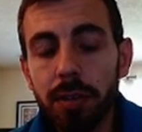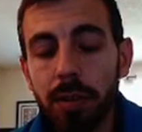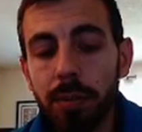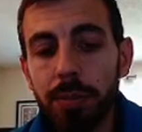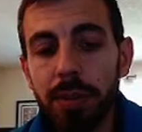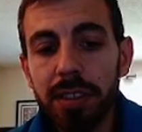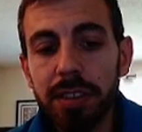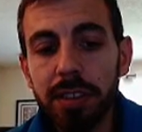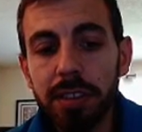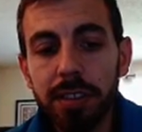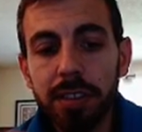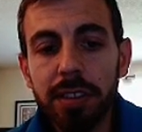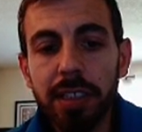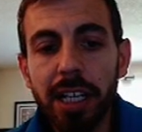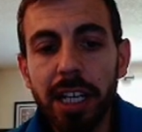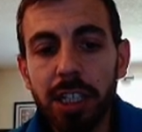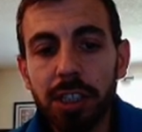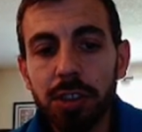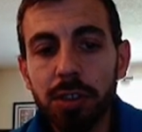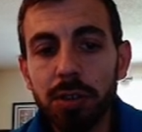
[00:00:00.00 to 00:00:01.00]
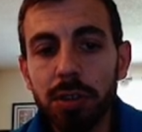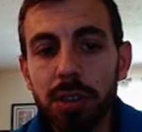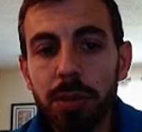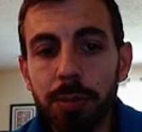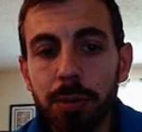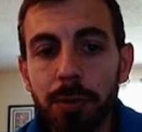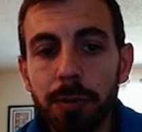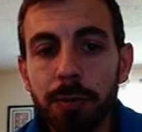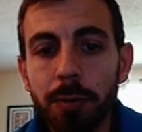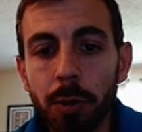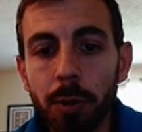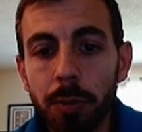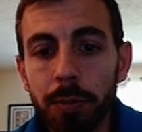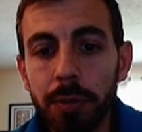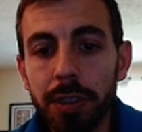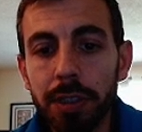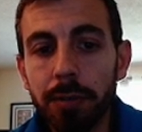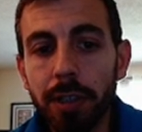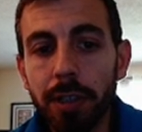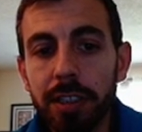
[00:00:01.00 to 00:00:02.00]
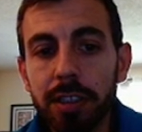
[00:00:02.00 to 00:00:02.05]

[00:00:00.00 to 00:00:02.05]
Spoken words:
business is actually performing, right?